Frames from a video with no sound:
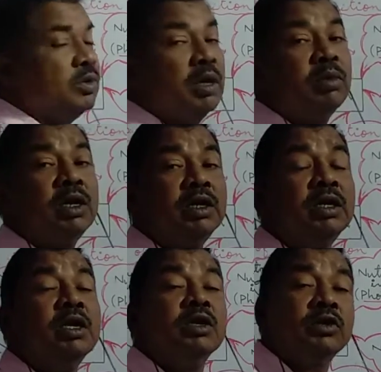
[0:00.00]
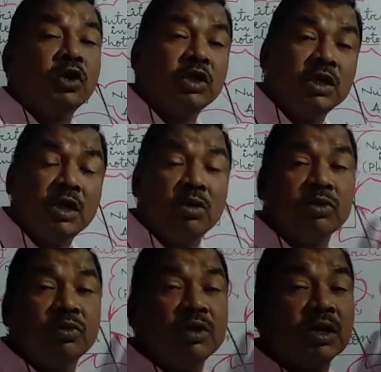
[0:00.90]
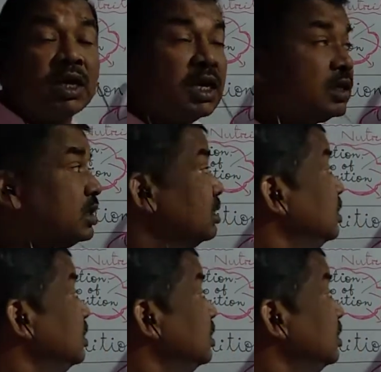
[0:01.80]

we have already studied in our junior classes.